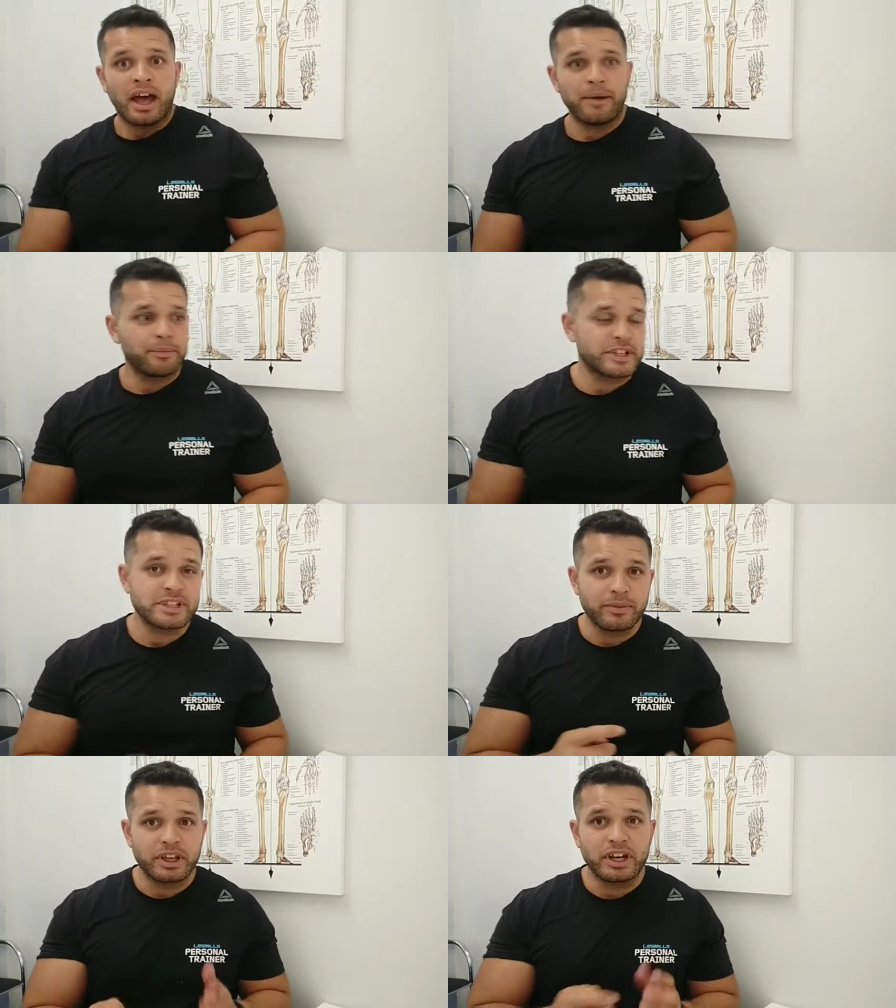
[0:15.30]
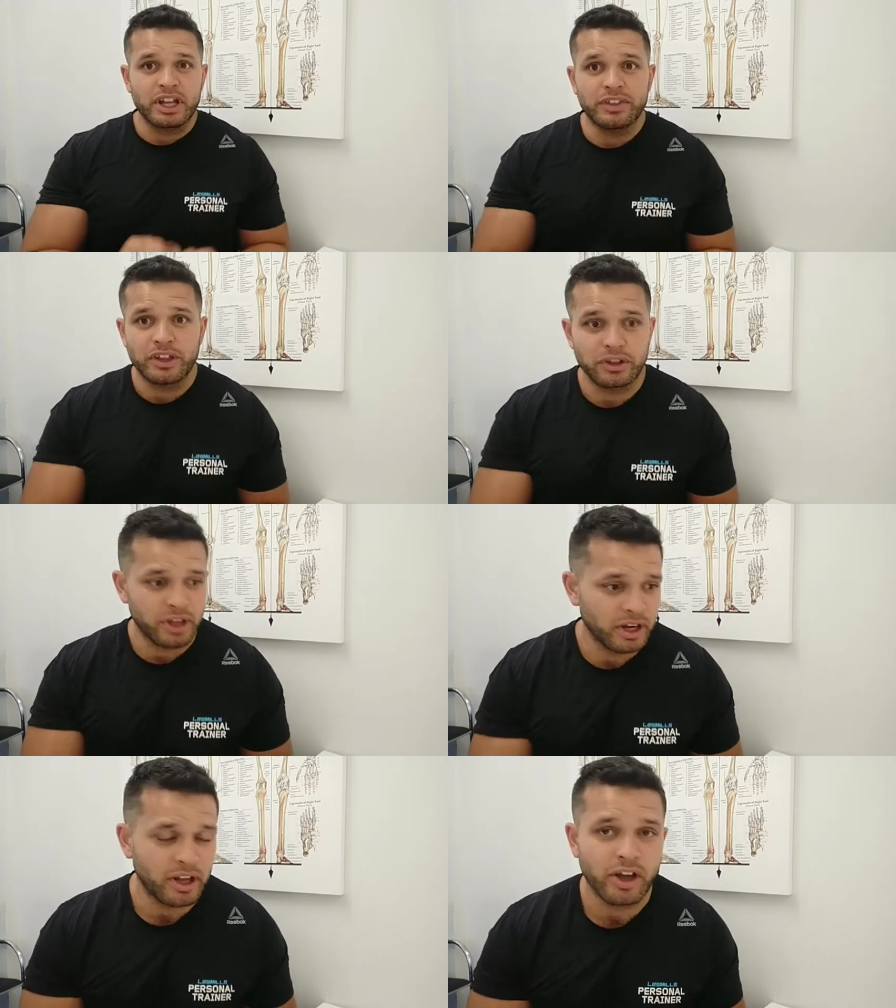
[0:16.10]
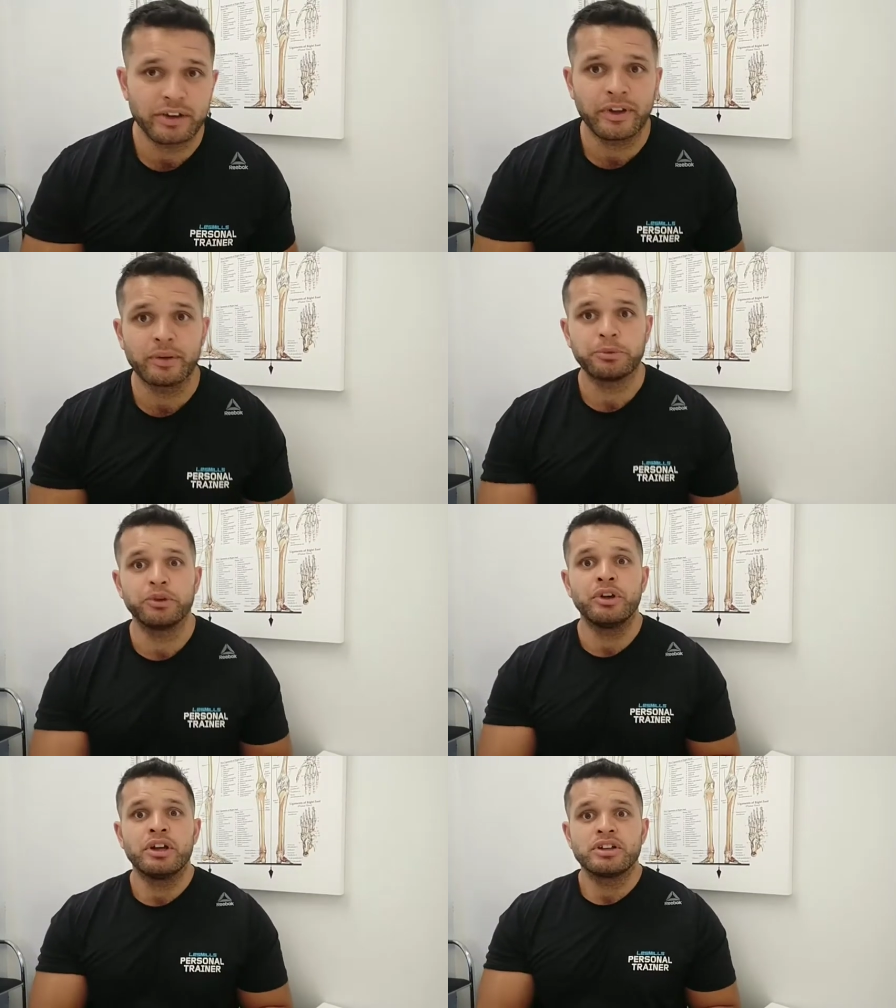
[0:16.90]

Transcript: um, there's something in here that can kind of help you.